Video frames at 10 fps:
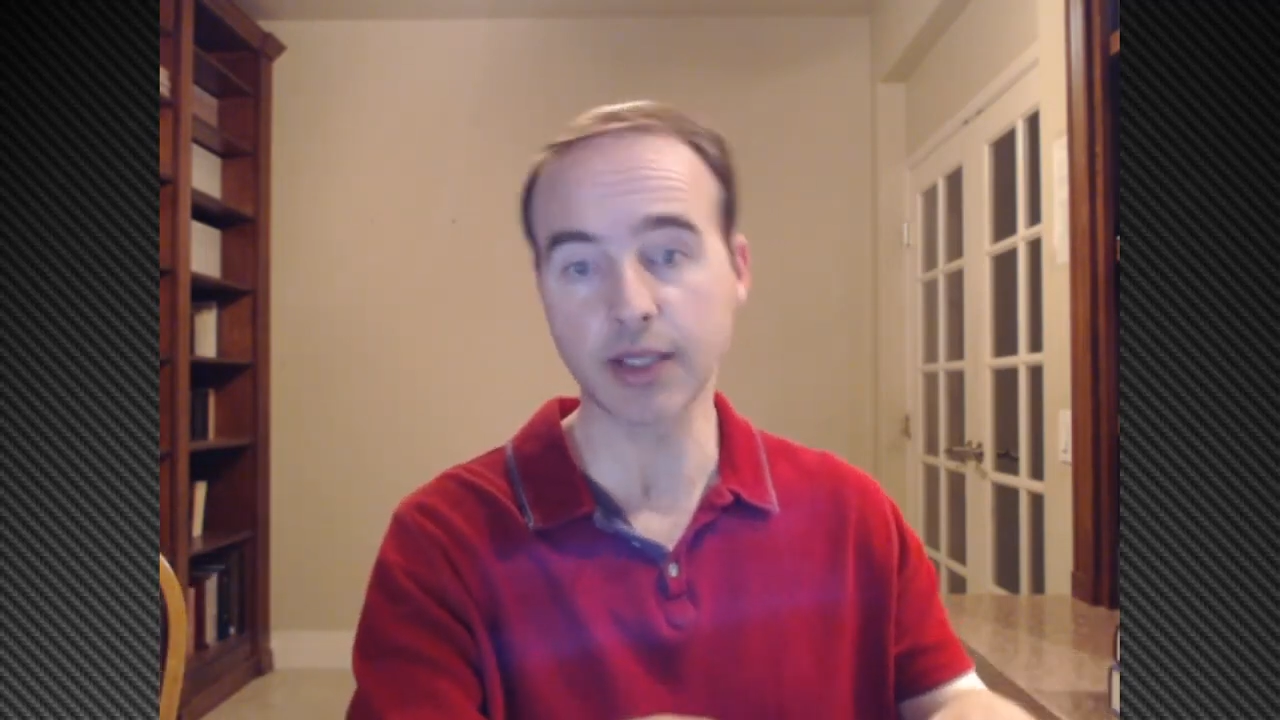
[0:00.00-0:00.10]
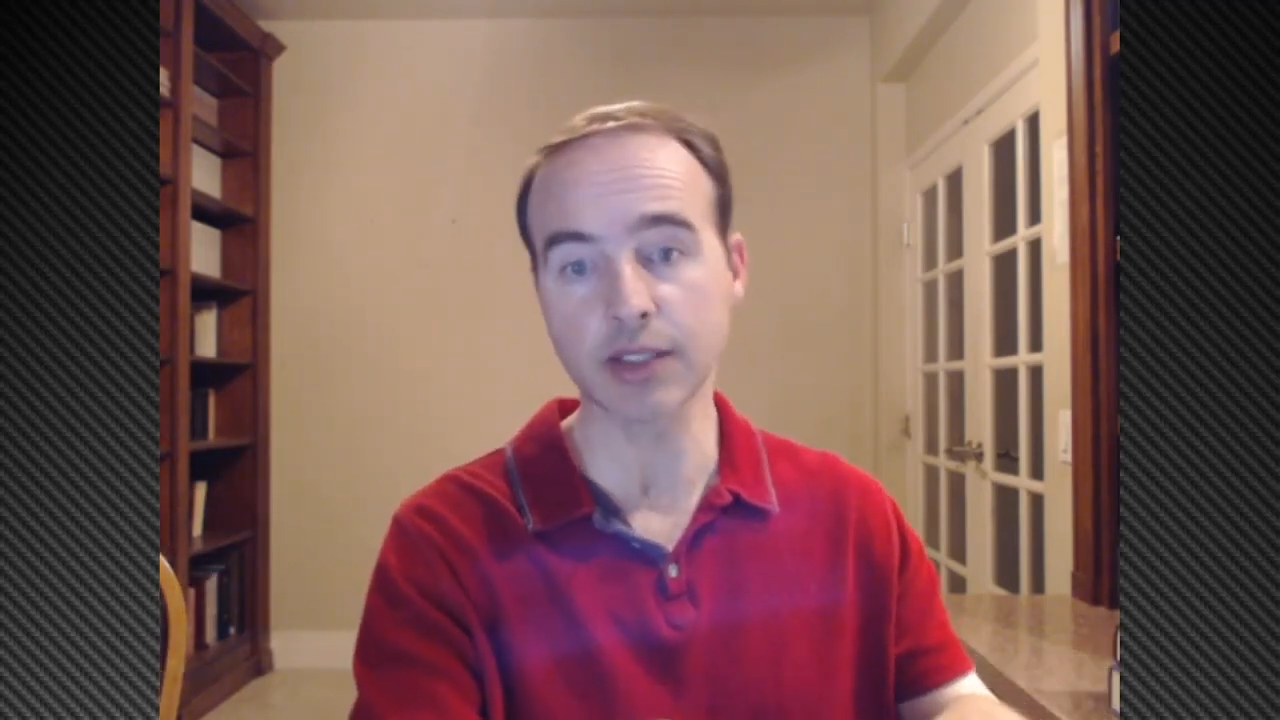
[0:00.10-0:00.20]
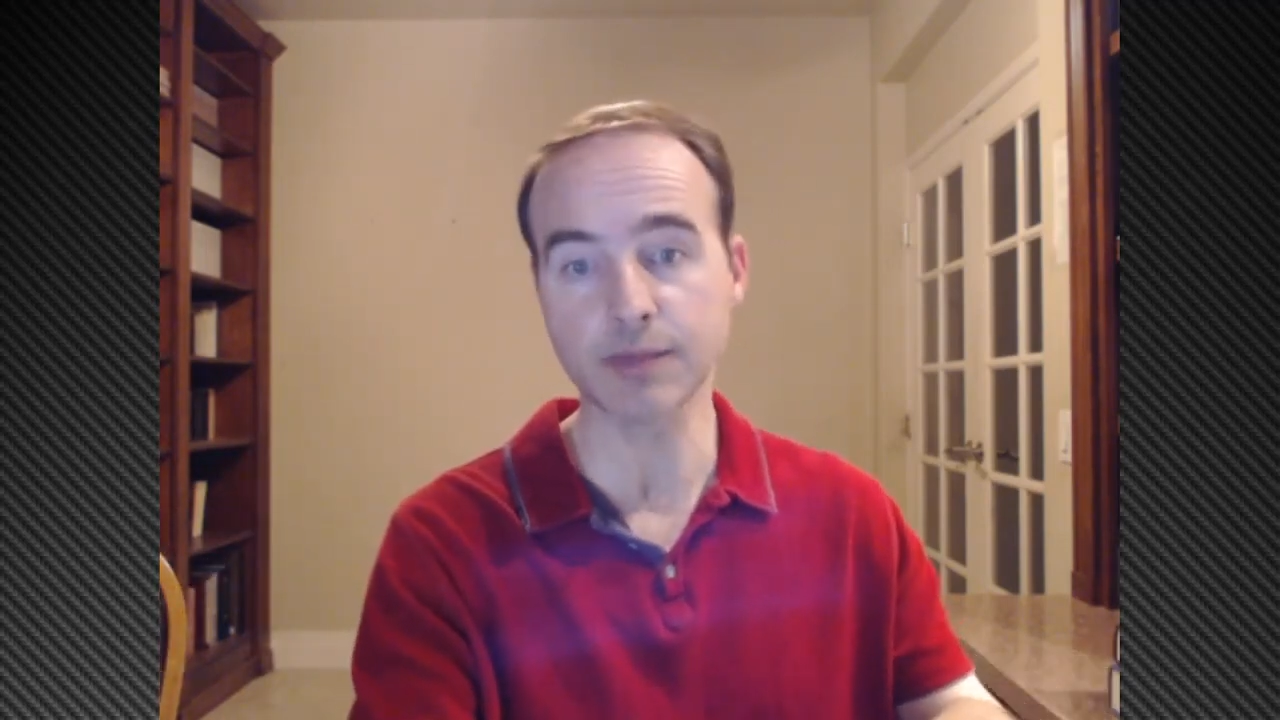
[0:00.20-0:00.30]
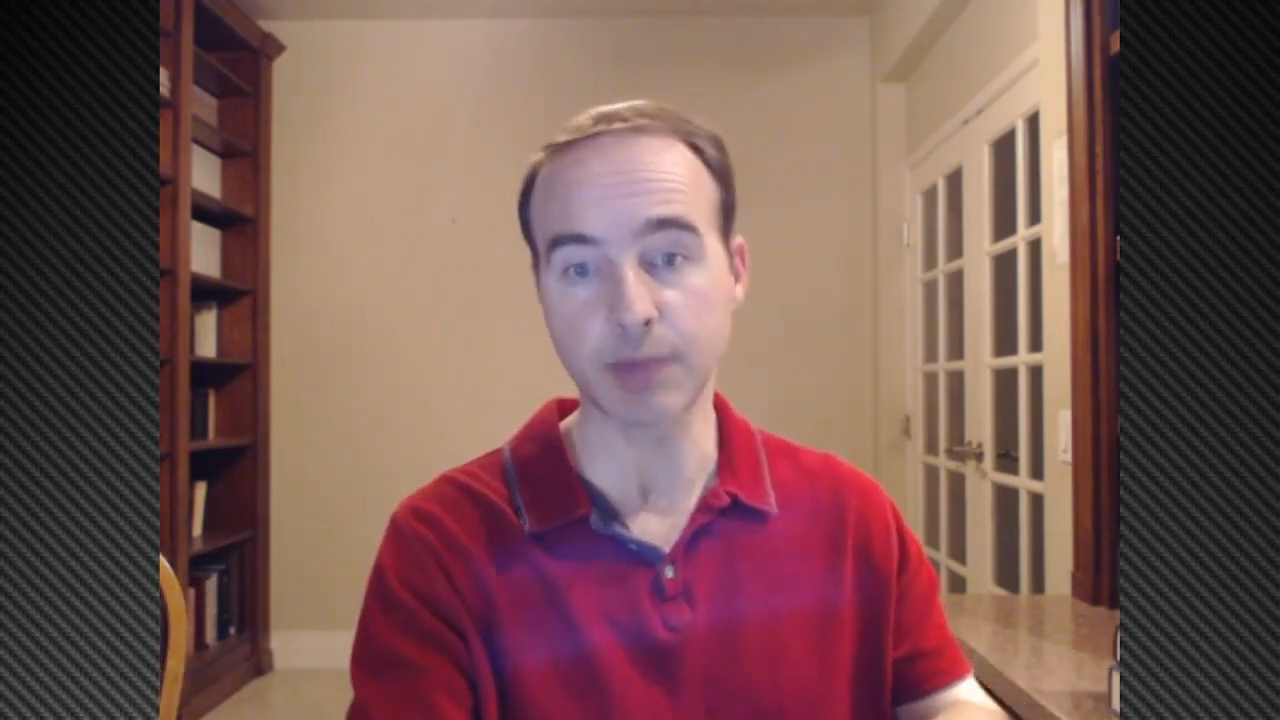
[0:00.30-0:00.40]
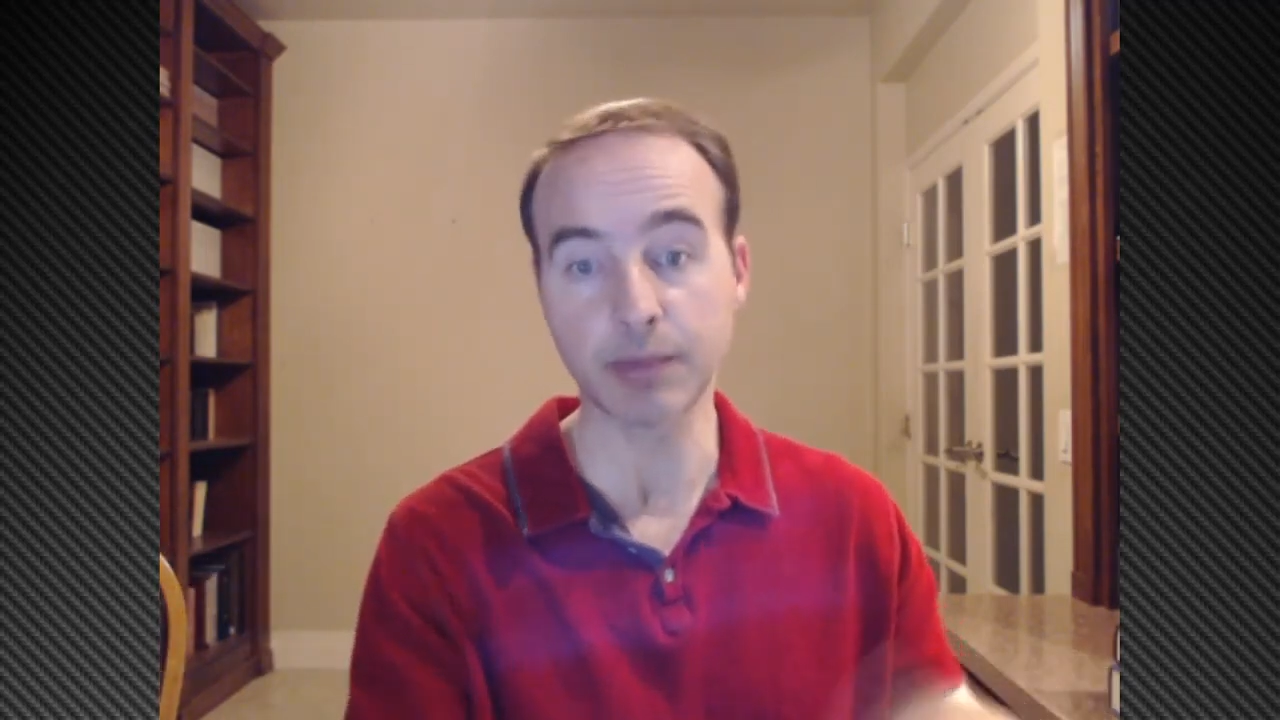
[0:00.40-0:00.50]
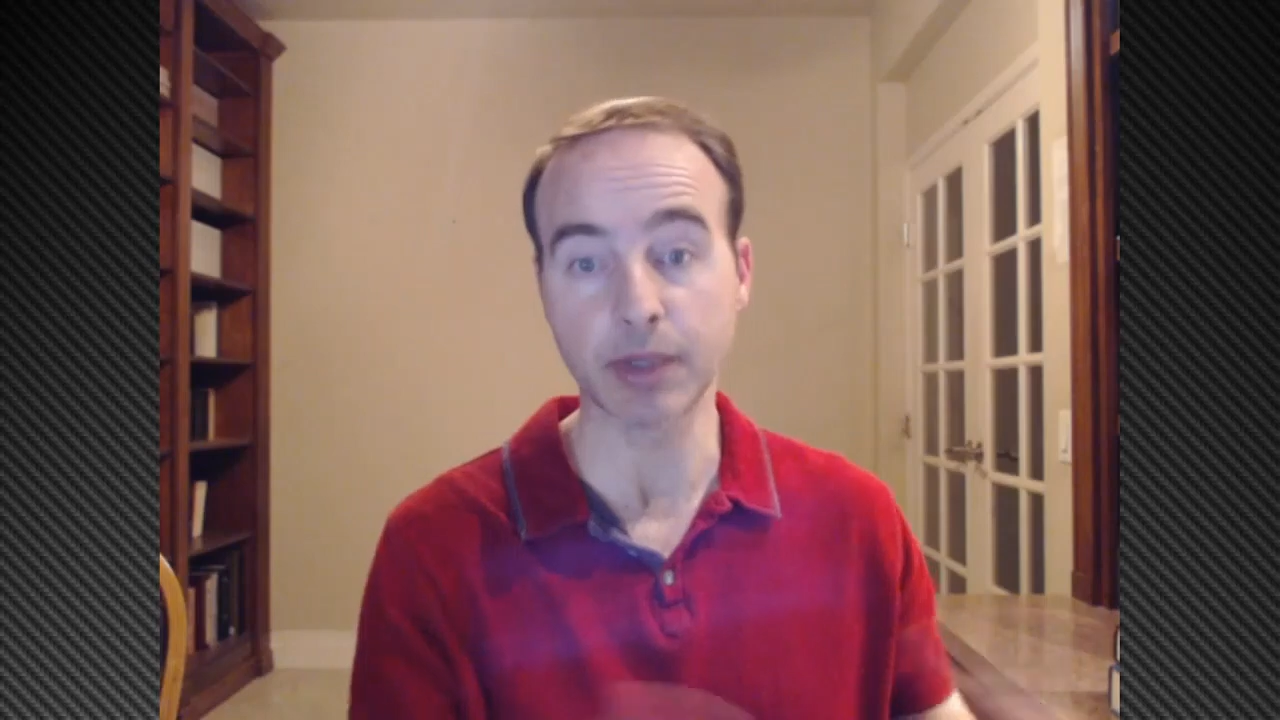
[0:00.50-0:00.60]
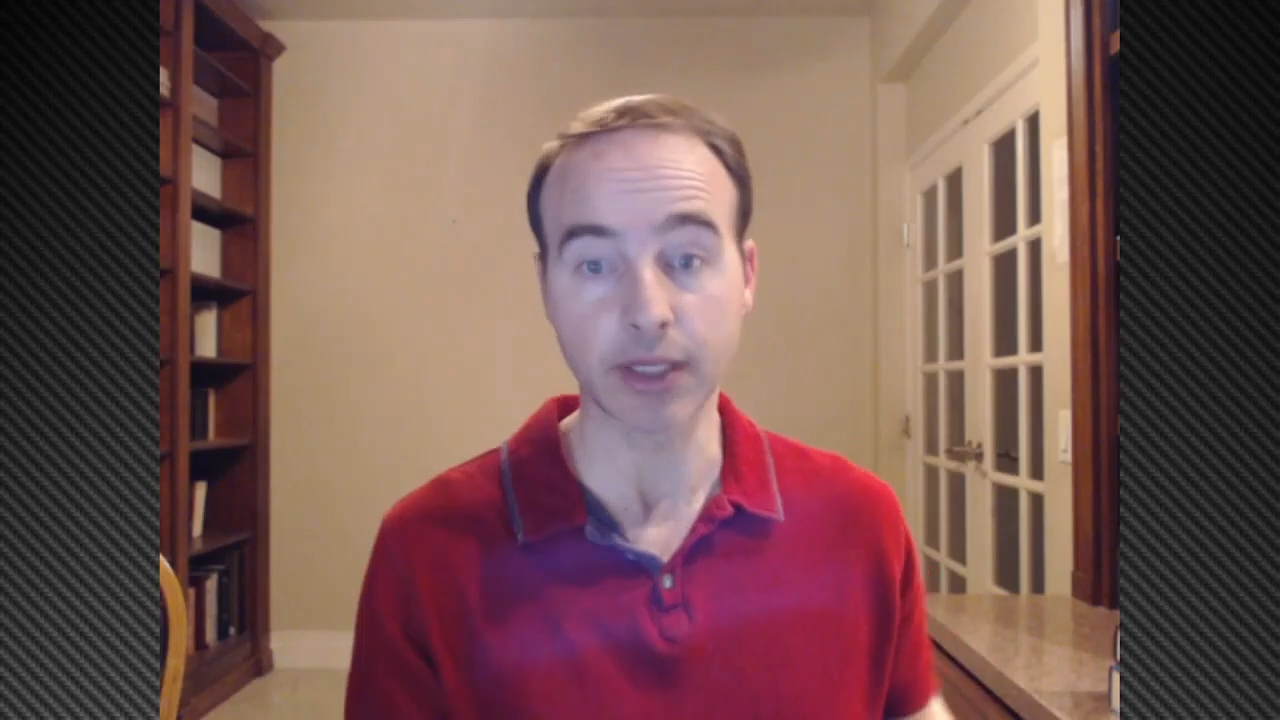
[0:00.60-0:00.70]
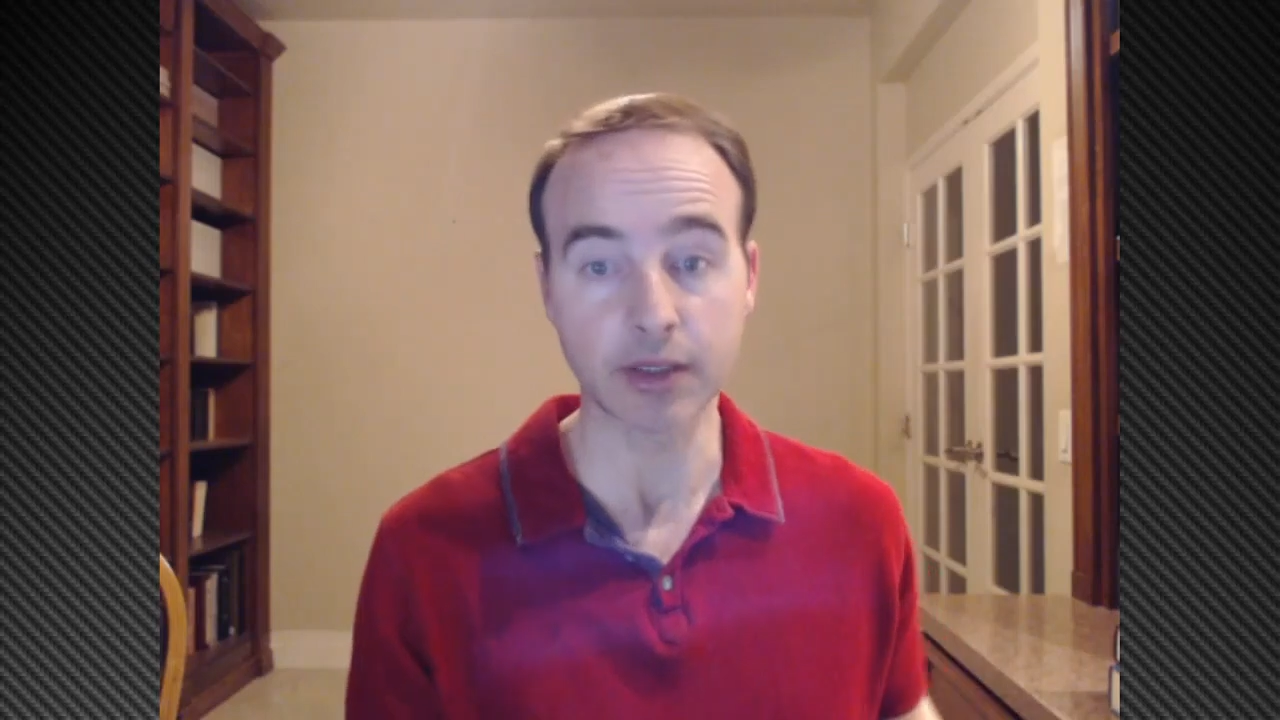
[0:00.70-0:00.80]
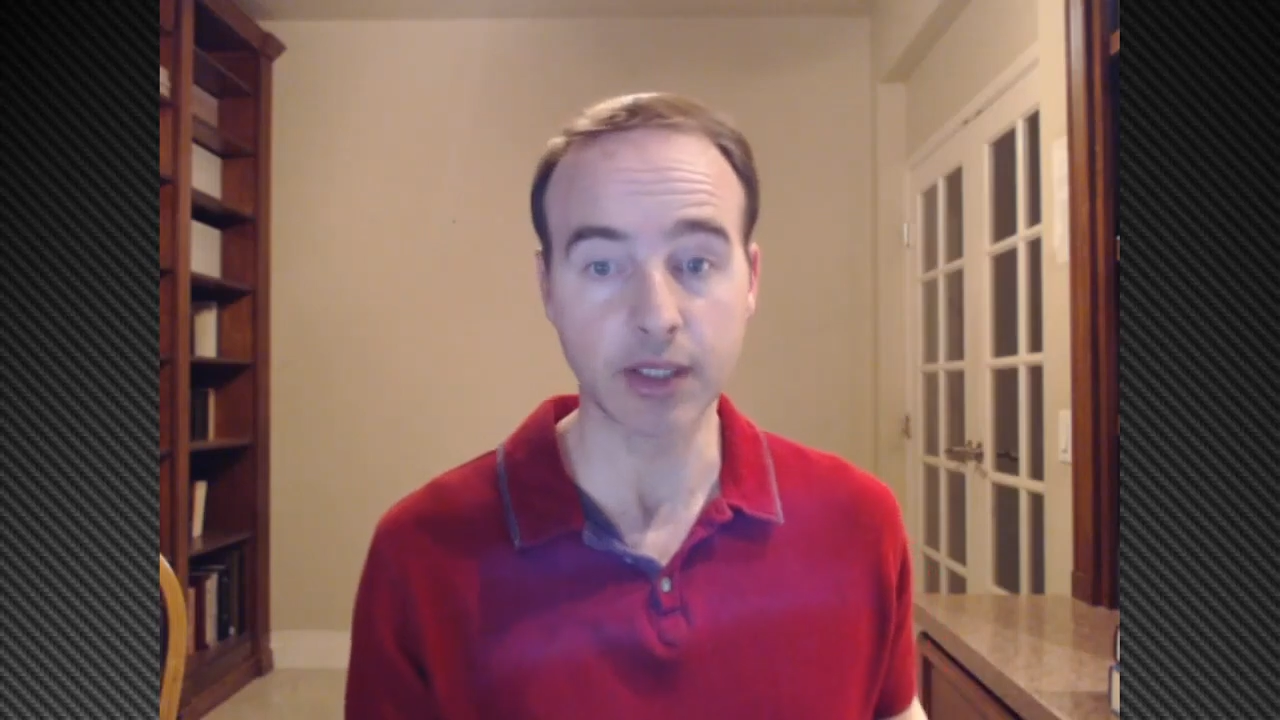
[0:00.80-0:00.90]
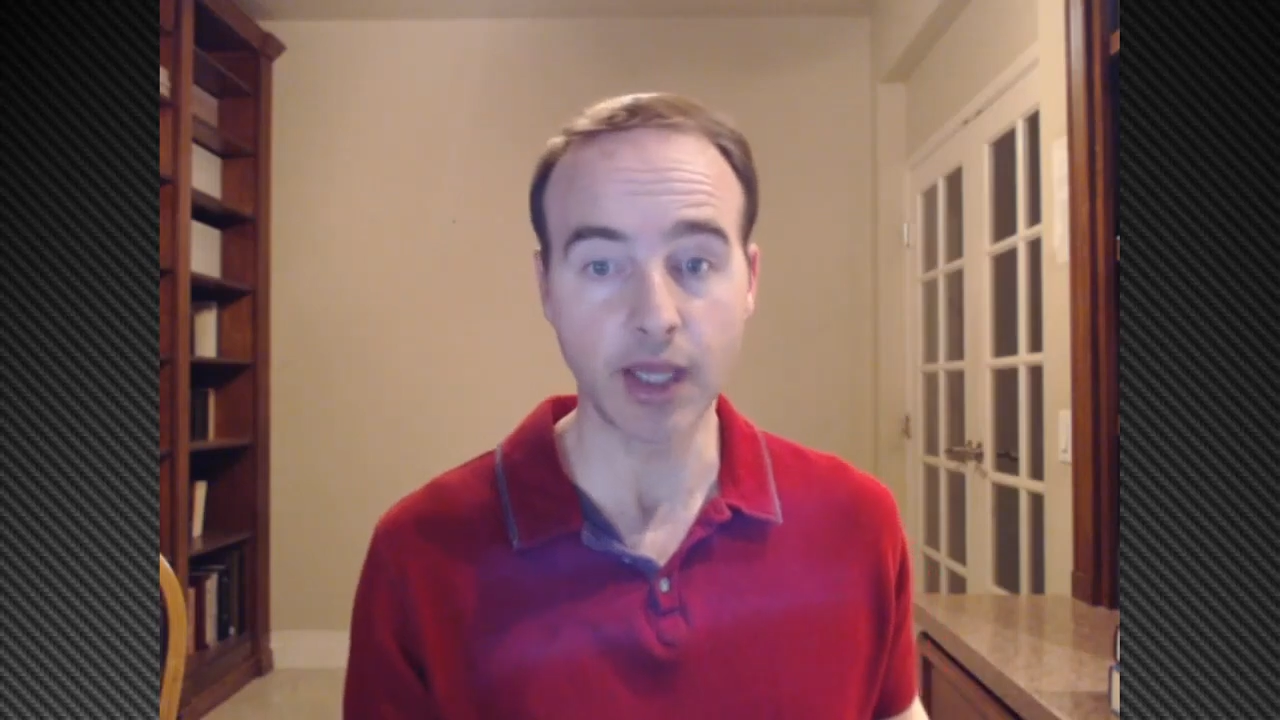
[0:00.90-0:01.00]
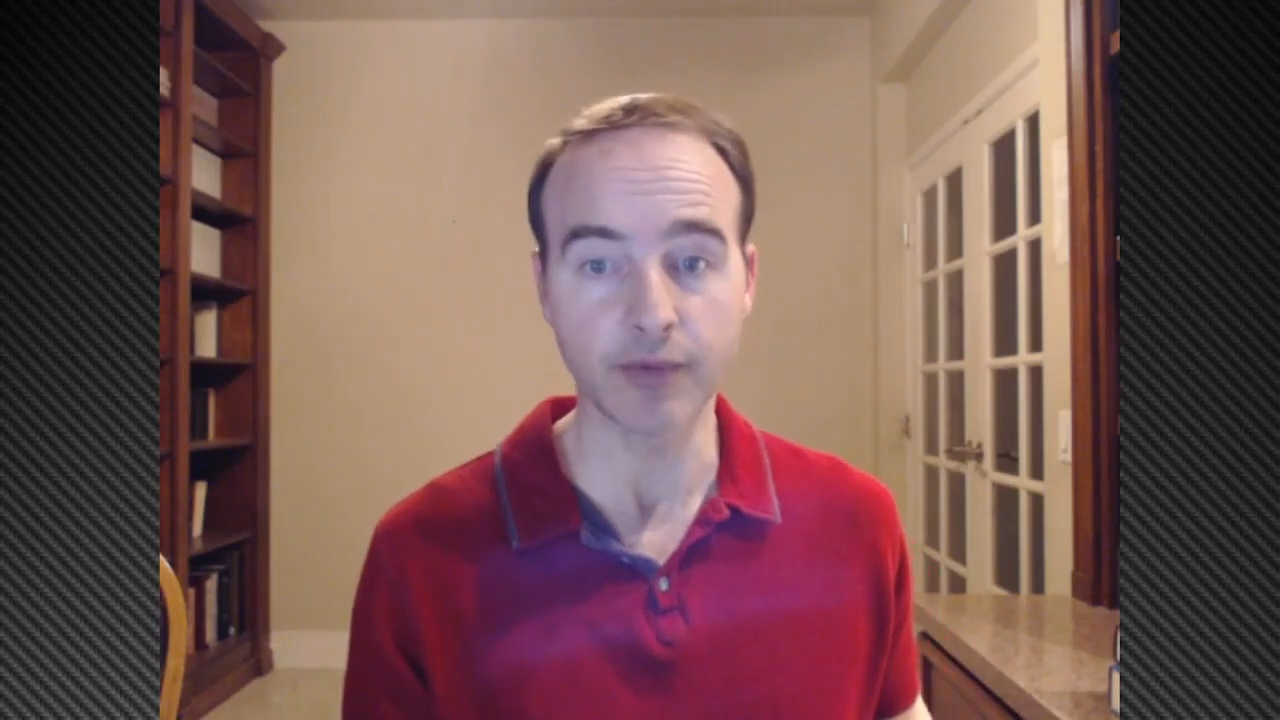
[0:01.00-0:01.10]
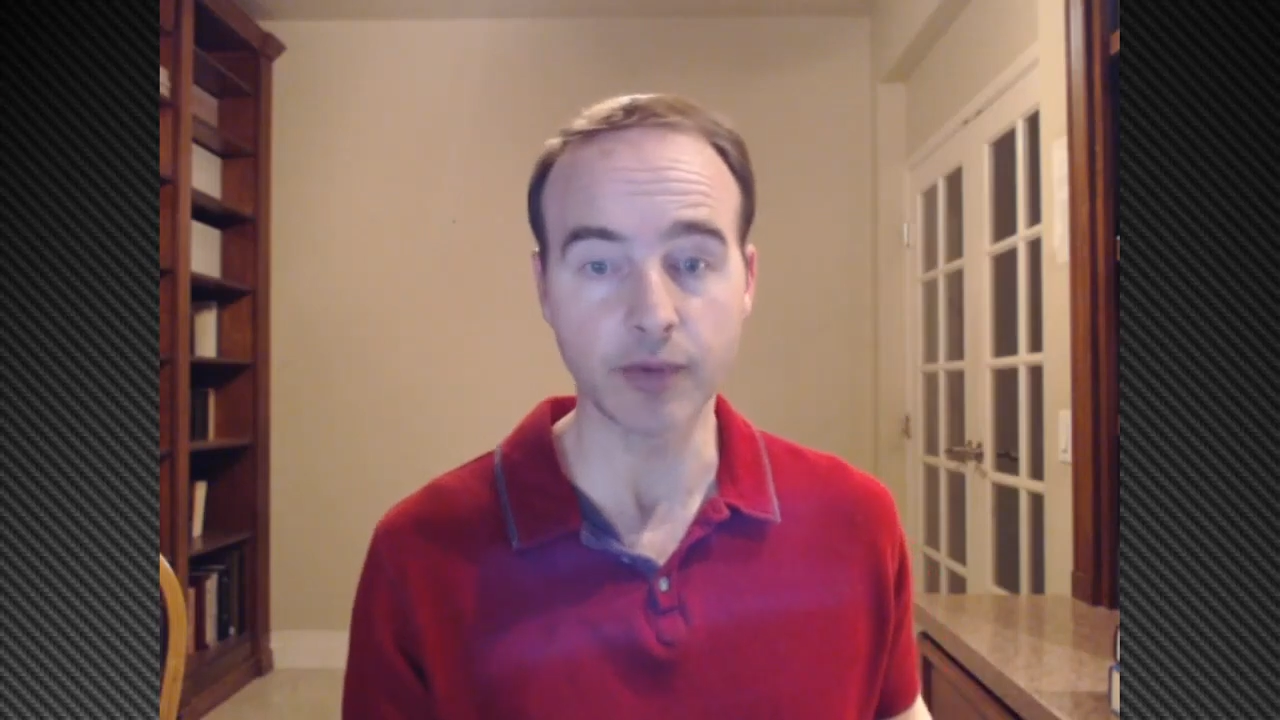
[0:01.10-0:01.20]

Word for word: as people like the devil,